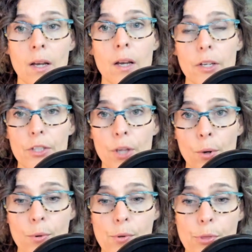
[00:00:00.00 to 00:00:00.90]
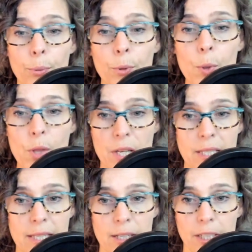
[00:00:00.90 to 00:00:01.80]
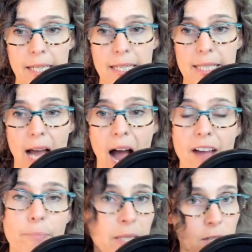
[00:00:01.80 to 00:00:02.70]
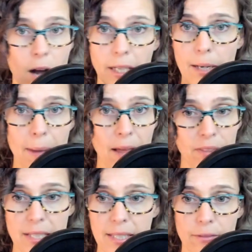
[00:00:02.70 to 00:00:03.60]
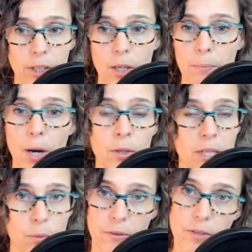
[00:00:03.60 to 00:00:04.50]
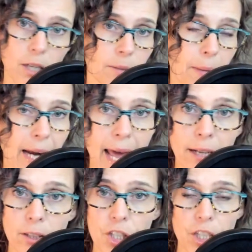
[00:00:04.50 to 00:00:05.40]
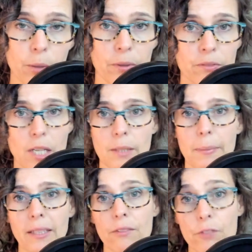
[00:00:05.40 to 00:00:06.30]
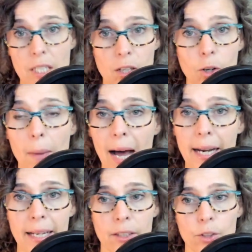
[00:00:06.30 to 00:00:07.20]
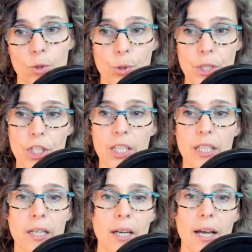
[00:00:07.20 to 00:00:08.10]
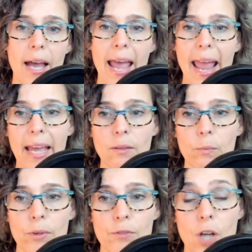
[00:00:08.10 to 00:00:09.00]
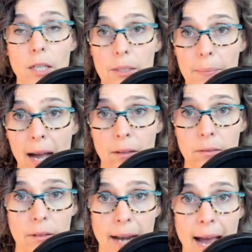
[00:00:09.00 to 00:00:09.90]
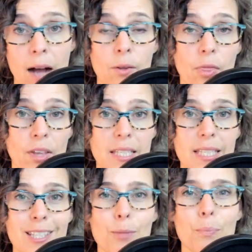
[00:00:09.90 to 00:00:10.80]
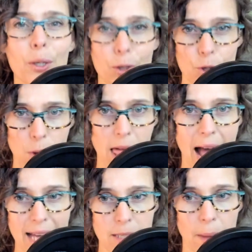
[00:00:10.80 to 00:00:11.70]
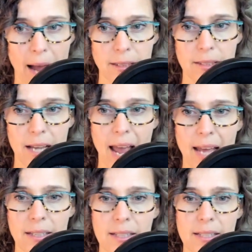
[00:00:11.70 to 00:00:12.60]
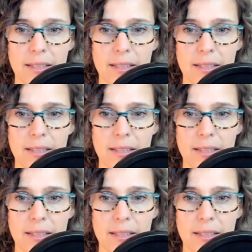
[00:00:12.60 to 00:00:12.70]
So through this series, I've been talking about these different components. We've talked about energy, we've talked about the physical body and nutrition, and we've talked about now this spiritual aspect. And